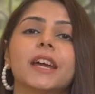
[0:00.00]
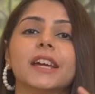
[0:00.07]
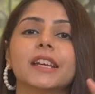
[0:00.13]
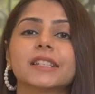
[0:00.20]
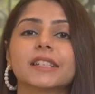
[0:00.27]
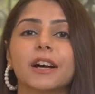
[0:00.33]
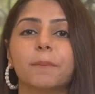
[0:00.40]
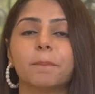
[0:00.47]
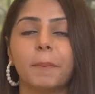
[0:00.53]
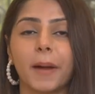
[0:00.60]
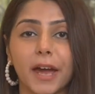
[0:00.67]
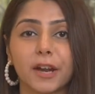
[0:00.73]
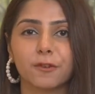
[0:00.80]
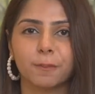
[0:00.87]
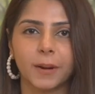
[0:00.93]
is a
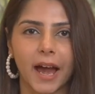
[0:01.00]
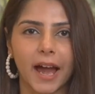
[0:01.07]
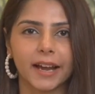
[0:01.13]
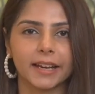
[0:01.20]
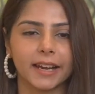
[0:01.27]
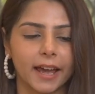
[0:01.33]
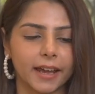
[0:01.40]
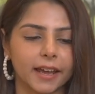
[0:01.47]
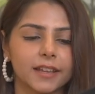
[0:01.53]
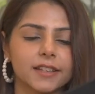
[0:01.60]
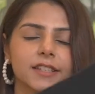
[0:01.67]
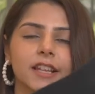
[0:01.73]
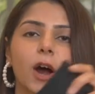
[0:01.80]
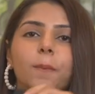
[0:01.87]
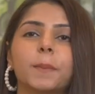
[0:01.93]
pair of black leggings.
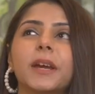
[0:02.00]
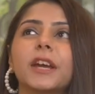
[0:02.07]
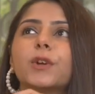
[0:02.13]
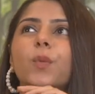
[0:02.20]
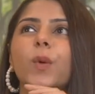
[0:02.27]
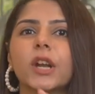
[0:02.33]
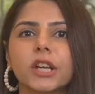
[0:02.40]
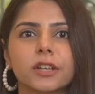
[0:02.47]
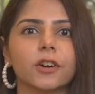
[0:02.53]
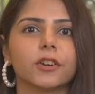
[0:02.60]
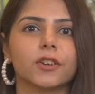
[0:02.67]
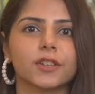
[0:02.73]
Now, be it winter or